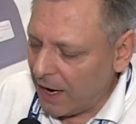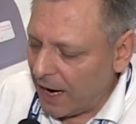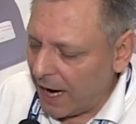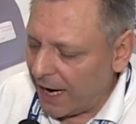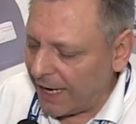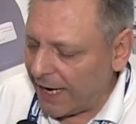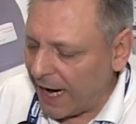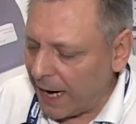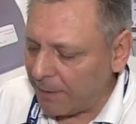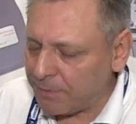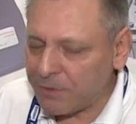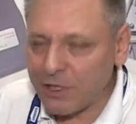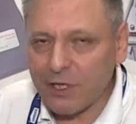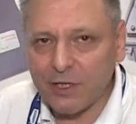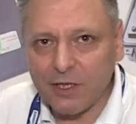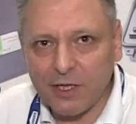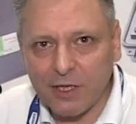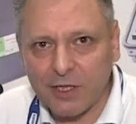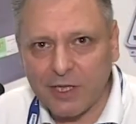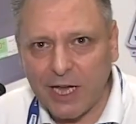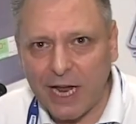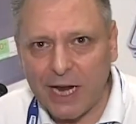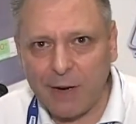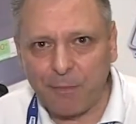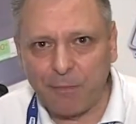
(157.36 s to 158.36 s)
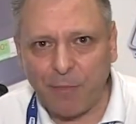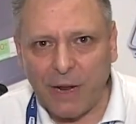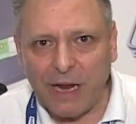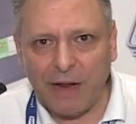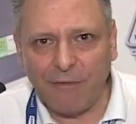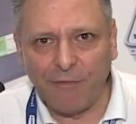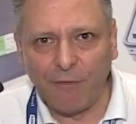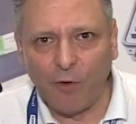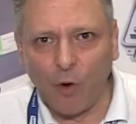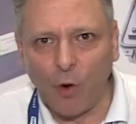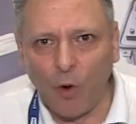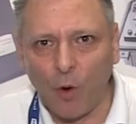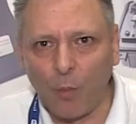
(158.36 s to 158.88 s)
adapters to take B
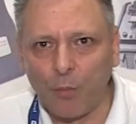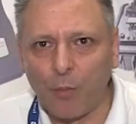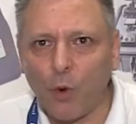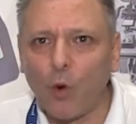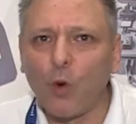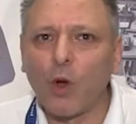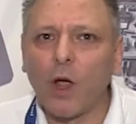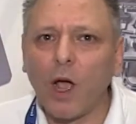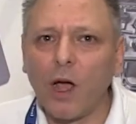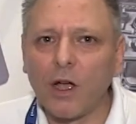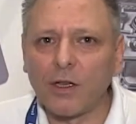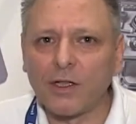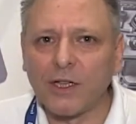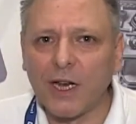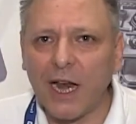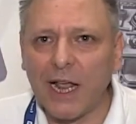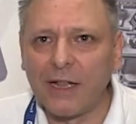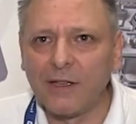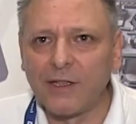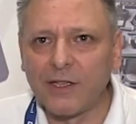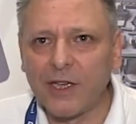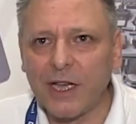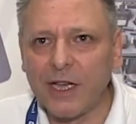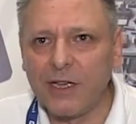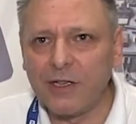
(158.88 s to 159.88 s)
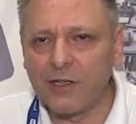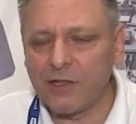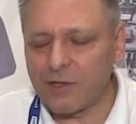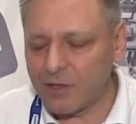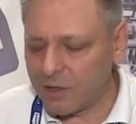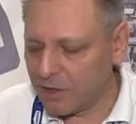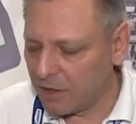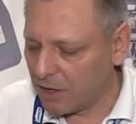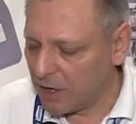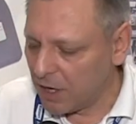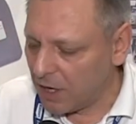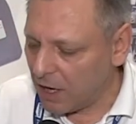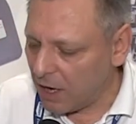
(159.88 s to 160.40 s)
four broadcast
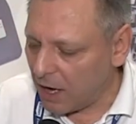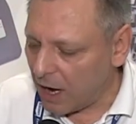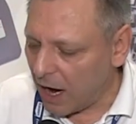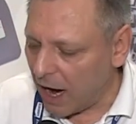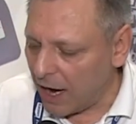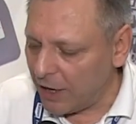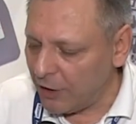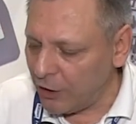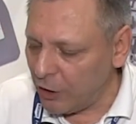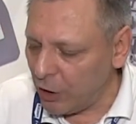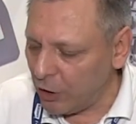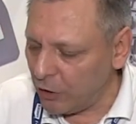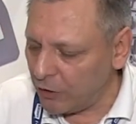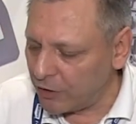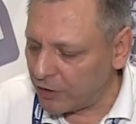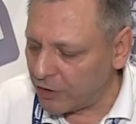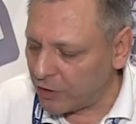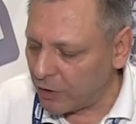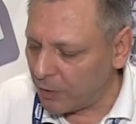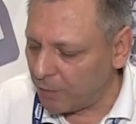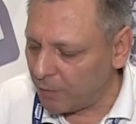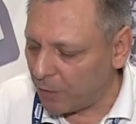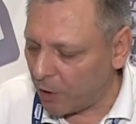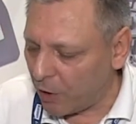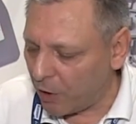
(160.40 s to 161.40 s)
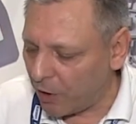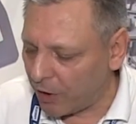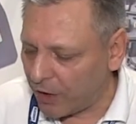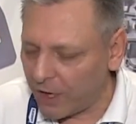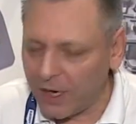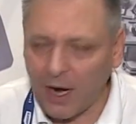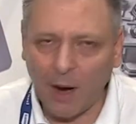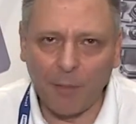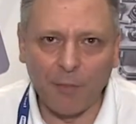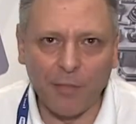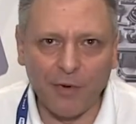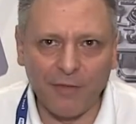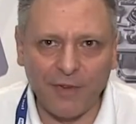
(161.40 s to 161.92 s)
lenses and use them on a
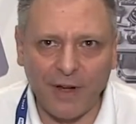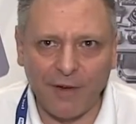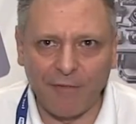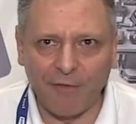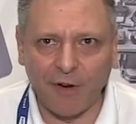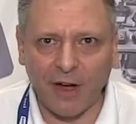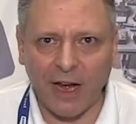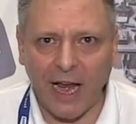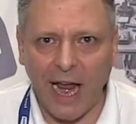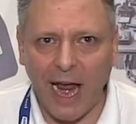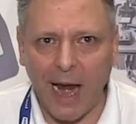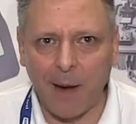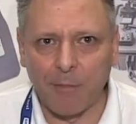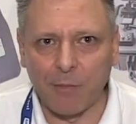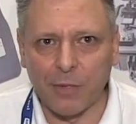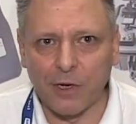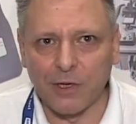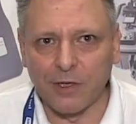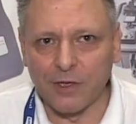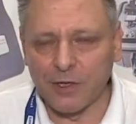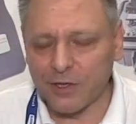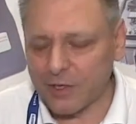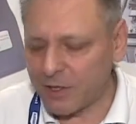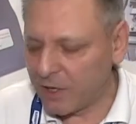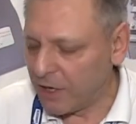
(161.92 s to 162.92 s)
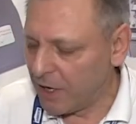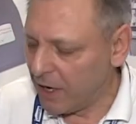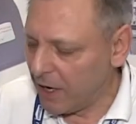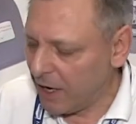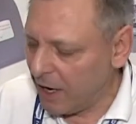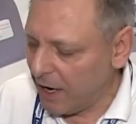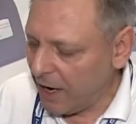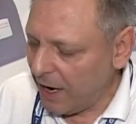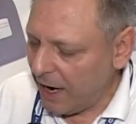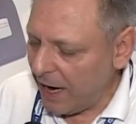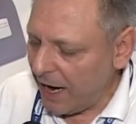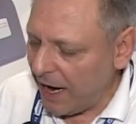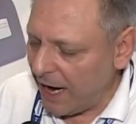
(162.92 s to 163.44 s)
number of different cameras.
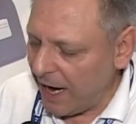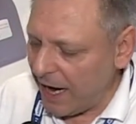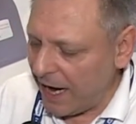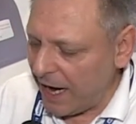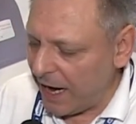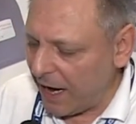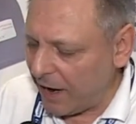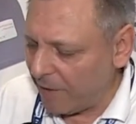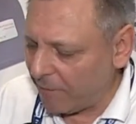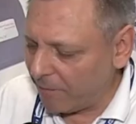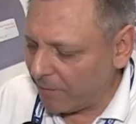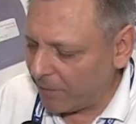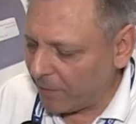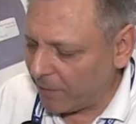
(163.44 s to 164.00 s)
Here,